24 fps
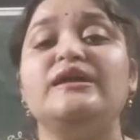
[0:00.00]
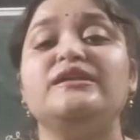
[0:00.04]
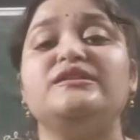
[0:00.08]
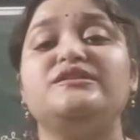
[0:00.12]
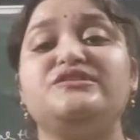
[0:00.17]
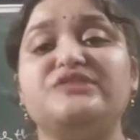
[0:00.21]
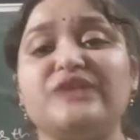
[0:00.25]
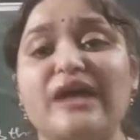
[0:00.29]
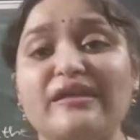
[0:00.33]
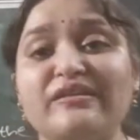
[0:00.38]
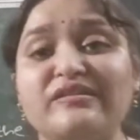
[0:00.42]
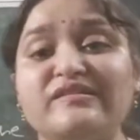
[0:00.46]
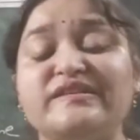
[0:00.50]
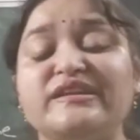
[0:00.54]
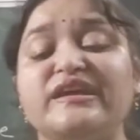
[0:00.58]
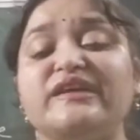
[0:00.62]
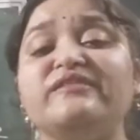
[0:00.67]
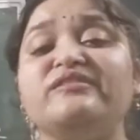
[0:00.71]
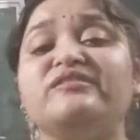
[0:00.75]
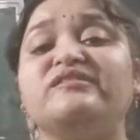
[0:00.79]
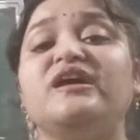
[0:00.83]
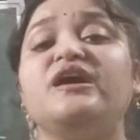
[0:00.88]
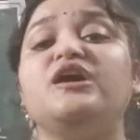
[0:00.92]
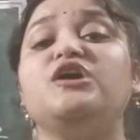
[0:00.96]

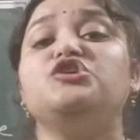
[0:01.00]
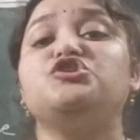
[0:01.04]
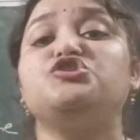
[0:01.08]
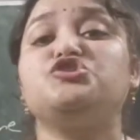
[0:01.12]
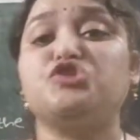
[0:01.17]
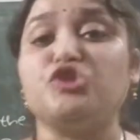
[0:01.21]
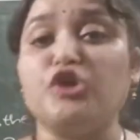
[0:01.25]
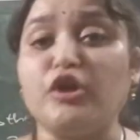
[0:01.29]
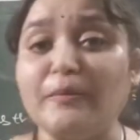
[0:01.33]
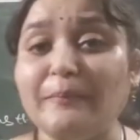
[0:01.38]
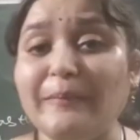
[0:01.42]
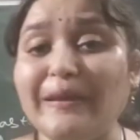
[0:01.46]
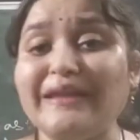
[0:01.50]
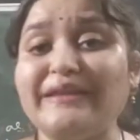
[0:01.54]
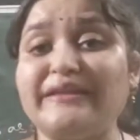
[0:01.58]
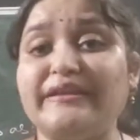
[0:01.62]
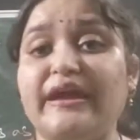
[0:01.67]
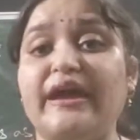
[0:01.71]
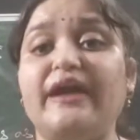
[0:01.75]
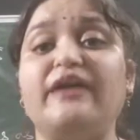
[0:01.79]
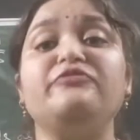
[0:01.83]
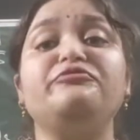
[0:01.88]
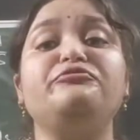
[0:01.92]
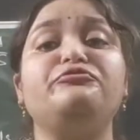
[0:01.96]
justice should be
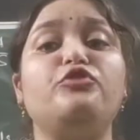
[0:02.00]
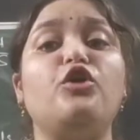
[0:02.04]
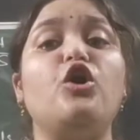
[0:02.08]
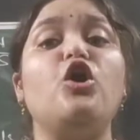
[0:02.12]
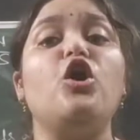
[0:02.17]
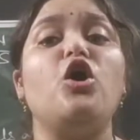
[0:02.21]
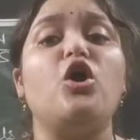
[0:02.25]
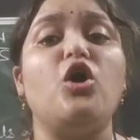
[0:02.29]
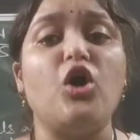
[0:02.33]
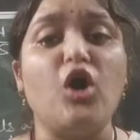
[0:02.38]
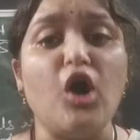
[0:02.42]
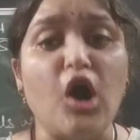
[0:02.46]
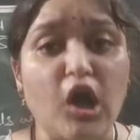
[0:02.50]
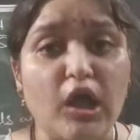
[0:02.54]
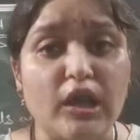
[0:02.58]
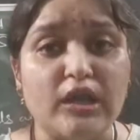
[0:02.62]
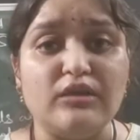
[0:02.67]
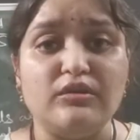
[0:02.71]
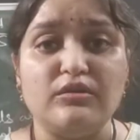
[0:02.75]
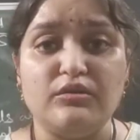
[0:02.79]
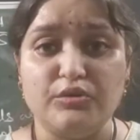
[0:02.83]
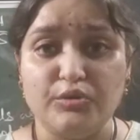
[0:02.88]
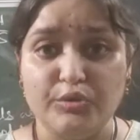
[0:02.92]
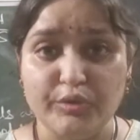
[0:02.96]
there for
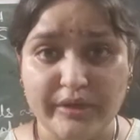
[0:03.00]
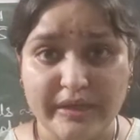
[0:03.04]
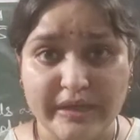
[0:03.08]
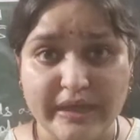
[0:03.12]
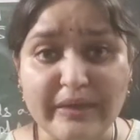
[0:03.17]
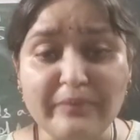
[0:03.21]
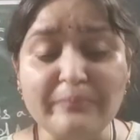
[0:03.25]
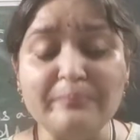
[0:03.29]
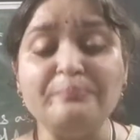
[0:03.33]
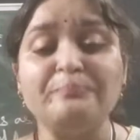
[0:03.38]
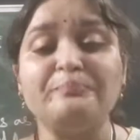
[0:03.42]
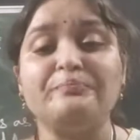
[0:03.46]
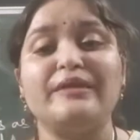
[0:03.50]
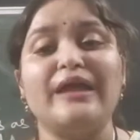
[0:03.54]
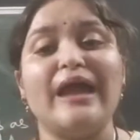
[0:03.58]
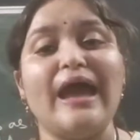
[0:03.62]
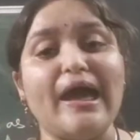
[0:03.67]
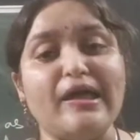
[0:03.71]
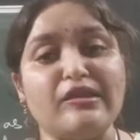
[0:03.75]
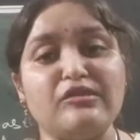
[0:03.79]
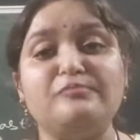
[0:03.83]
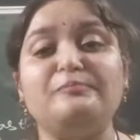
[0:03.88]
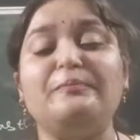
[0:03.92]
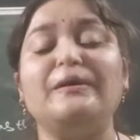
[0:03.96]
all. Okay,
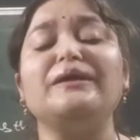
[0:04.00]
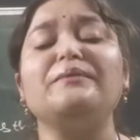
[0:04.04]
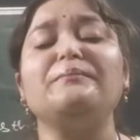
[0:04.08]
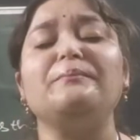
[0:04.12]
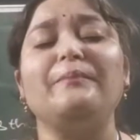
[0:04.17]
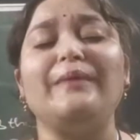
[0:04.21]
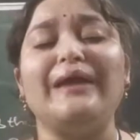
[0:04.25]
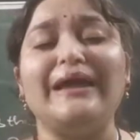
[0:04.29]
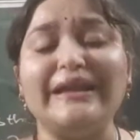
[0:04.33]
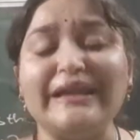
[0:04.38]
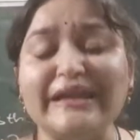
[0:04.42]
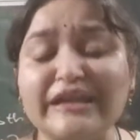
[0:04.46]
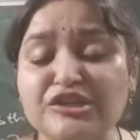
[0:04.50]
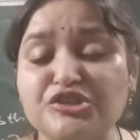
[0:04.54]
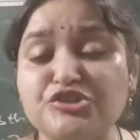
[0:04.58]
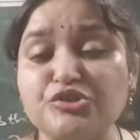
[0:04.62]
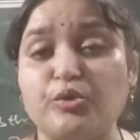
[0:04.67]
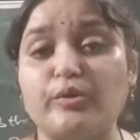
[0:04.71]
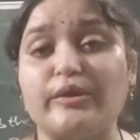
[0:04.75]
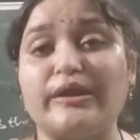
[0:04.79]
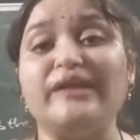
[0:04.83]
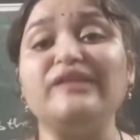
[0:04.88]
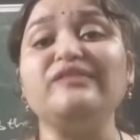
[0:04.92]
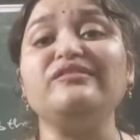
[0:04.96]
as per many
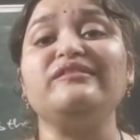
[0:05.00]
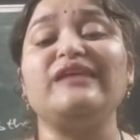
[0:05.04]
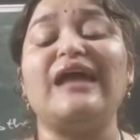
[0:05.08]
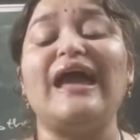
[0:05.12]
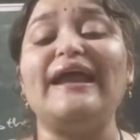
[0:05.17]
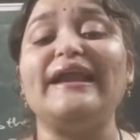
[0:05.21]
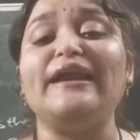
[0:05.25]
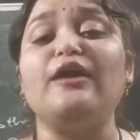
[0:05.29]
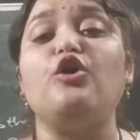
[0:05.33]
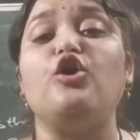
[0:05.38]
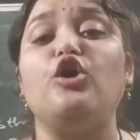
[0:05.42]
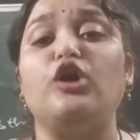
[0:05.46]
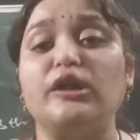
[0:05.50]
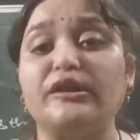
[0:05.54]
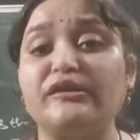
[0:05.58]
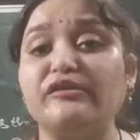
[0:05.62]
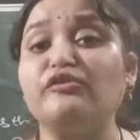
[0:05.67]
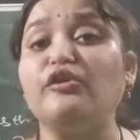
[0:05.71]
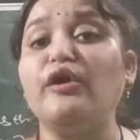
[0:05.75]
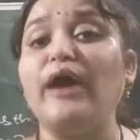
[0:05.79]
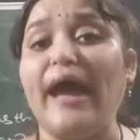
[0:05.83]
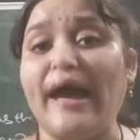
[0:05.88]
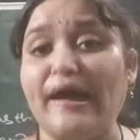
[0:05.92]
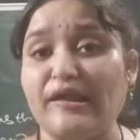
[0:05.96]
jurists and also
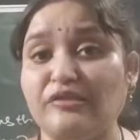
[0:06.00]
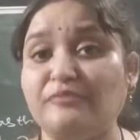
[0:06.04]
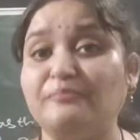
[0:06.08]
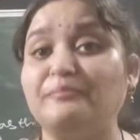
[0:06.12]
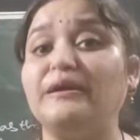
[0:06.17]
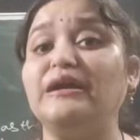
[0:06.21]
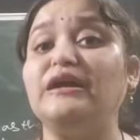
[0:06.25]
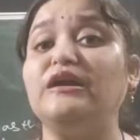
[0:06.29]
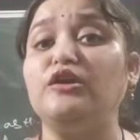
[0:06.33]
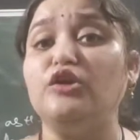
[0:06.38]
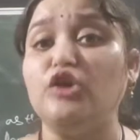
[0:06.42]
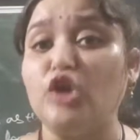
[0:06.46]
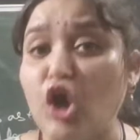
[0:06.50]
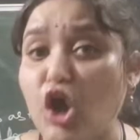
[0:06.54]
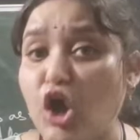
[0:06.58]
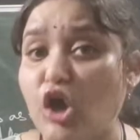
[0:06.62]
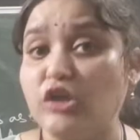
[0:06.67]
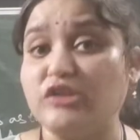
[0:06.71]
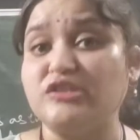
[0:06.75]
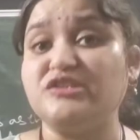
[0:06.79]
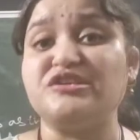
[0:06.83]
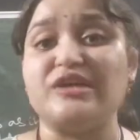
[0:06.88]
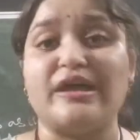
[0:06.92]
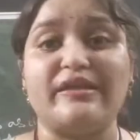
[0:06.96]
as per
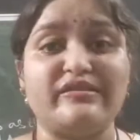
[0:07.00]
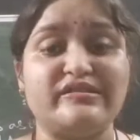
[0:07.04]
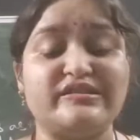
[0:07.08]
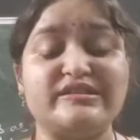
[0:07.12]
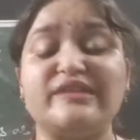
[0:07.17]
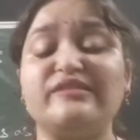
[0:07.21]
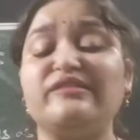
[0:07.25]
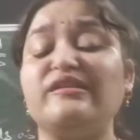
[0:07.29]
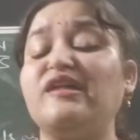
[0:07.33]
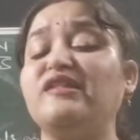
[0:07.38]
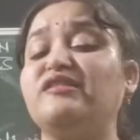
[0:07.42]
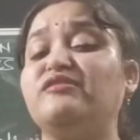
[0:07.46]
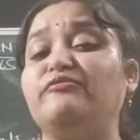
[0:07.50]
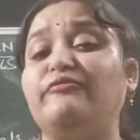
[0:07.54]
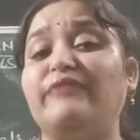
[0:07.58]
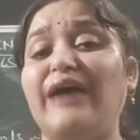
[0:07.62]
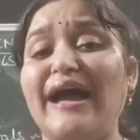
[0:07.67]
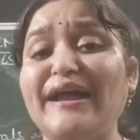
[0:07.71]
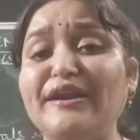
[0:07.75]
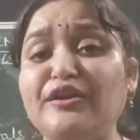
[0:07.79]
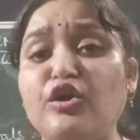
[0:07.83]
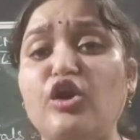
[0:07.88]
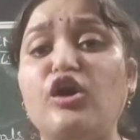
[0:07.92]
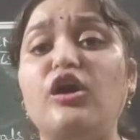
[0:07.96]
law, justice is
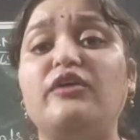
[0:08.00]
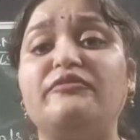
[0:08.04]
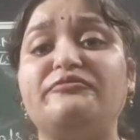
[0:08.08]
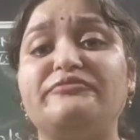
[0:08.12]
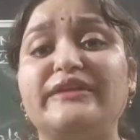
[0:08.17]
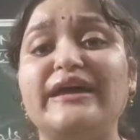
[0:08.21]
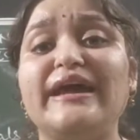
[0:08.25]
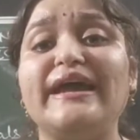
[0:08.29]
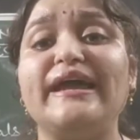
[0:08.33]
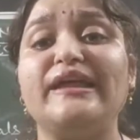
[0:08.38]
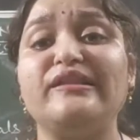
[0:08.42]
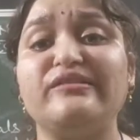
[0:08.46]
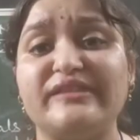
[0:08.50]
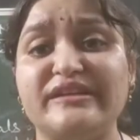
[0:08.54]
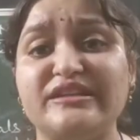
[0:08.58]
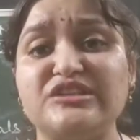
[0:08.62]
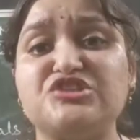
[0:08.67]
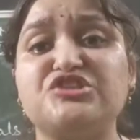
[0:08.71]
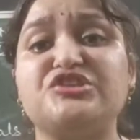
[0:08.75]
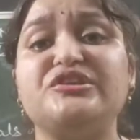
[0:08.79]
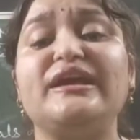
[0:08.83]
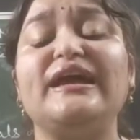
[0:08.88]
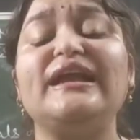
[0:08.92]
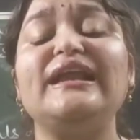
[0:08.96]
one of the
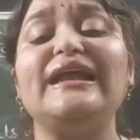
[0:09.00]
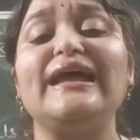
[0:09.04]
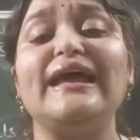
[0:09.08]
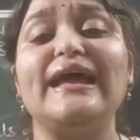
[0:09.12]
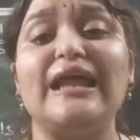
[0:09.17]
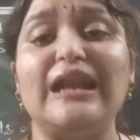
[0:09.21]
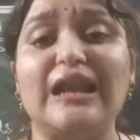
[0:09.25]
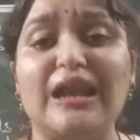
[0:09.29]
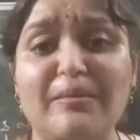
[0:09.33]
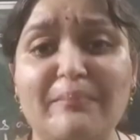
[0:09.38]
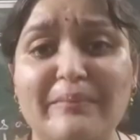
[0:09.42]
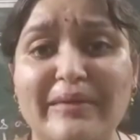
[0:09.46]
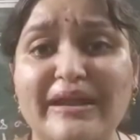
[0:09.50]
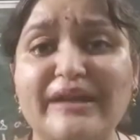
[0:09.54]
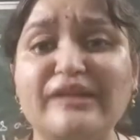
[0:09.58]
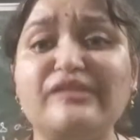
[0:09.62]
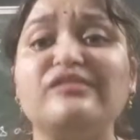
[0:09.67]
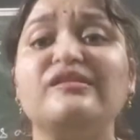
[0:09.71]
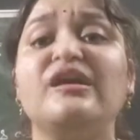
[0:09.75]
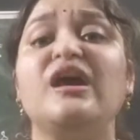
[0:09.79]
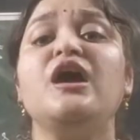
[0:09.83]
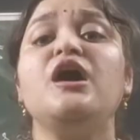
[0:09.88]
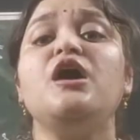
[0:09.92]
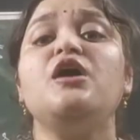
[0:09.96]
essential elements
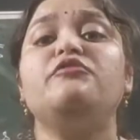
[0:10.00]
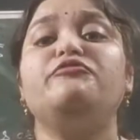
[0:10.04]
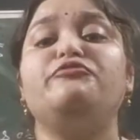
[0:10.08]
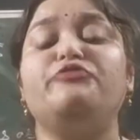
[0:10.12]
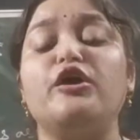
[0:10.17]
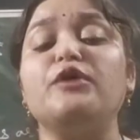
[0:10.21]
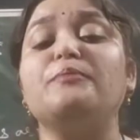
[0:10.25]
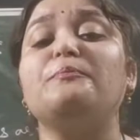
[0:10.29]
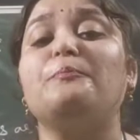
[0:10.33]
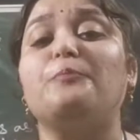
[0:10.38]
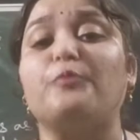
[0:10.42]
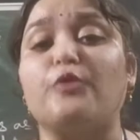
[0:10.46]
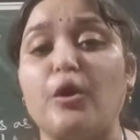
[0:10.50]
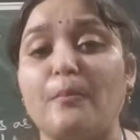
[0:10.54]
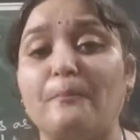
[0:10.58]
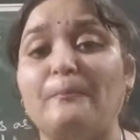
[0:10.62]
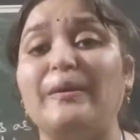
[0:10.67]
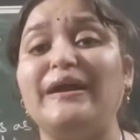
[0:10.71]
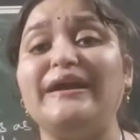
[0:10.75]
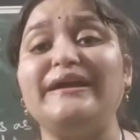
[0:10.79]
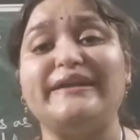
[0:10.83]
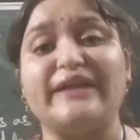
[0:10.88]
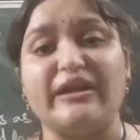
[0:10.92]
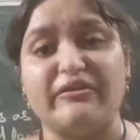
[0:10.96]
for
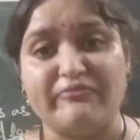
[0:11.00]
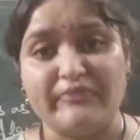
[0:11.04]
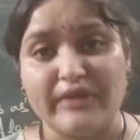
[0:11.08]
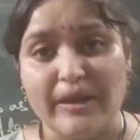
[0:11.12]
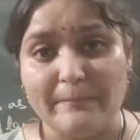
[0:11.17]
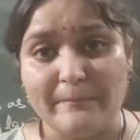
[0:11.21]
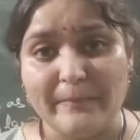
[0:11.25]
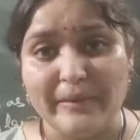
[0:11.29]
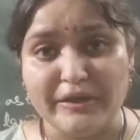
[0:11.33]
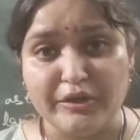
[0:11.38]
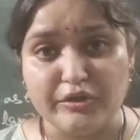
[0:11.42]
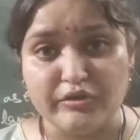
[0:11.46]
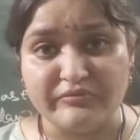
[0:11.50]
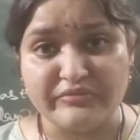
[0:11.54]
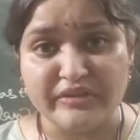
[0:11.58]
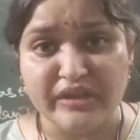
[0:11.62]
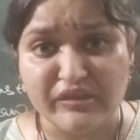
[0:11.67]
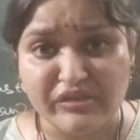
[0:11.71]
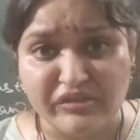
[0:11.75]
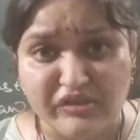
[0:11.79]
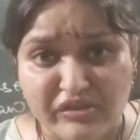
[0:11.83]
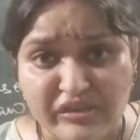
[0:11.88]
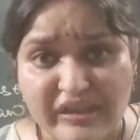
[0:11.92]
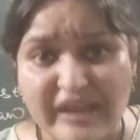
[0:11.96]
proper development of the
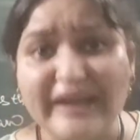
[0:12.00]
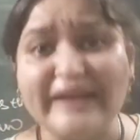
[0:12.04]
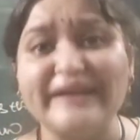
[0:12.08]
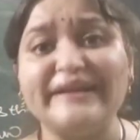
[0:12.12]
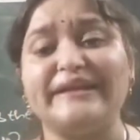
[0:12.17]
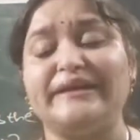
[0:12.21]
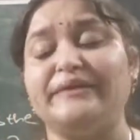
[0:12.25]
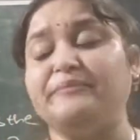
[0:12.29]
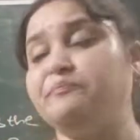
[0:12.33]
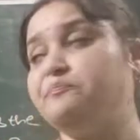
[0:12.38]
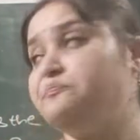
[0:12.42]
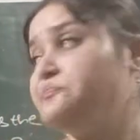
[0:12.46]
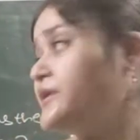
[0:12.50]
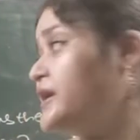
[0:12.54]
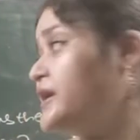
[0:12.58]
society.